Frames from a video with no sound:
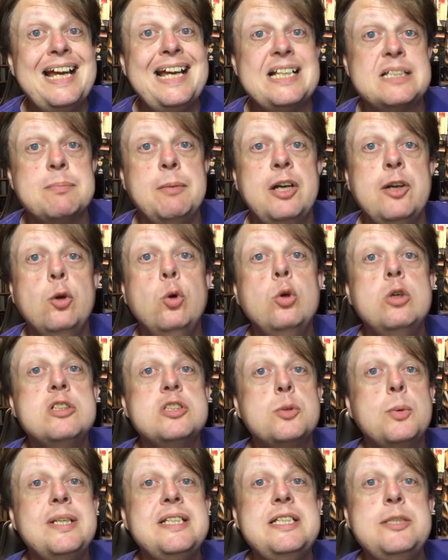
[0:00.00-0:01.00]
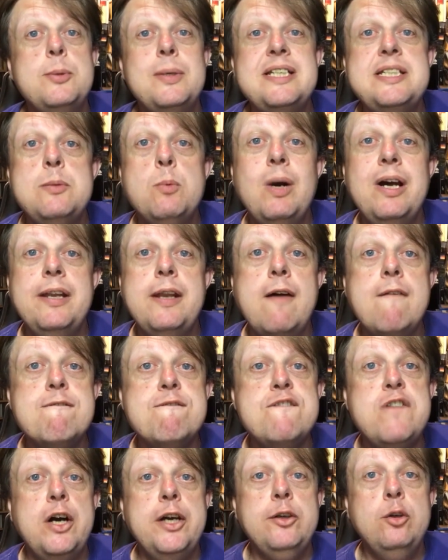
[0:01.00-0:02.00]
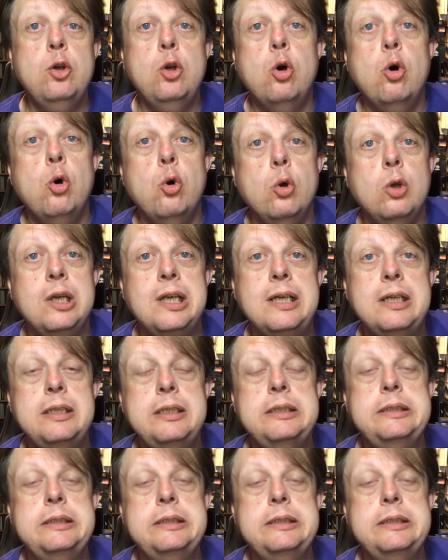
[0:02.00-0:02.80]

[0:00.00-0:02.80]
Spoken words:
It's my August 2021 vinyl haul.